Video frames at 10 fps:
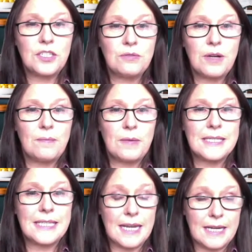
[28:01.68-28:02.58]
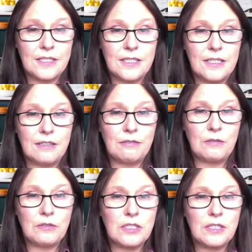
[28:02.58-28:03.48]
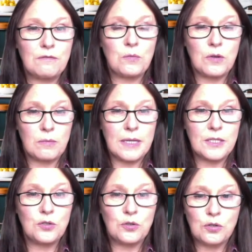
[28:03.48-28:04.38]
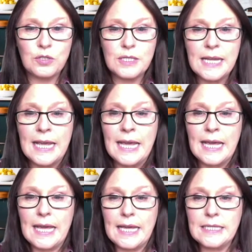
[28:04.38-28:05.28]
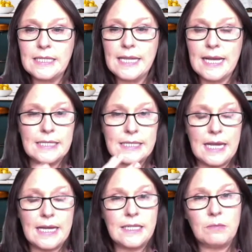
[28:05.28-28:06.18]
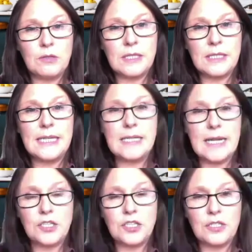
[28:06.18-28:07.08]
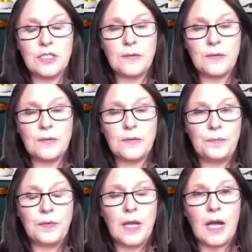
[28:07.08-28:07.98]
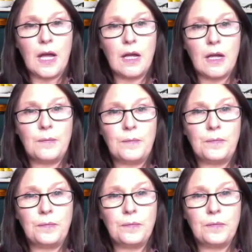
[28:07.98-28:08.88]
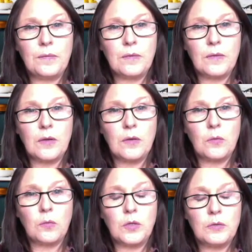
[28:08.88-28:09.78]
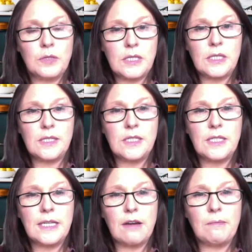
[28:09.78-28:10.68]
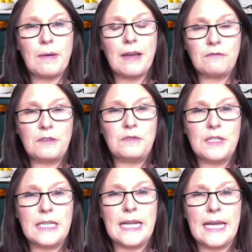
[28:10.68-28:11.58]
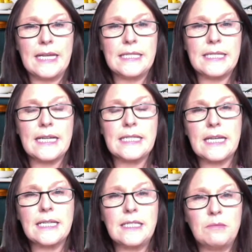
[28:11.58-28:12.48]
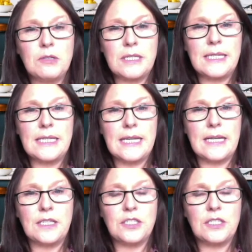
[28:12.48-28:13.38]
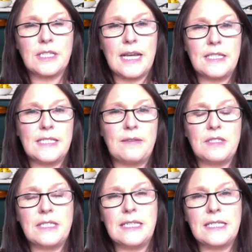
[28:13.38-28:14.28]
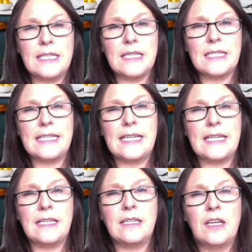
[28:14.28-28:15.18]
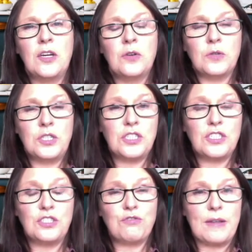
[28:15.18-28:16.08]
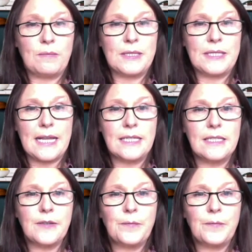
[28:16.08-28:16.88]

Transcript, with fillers: you a slide earlier if you got it from one of my talks, is the anxiety amongst teenagers. There was a study going back 15 years, anxiety amongst teenagers aged 17 to 19 was just under 8%.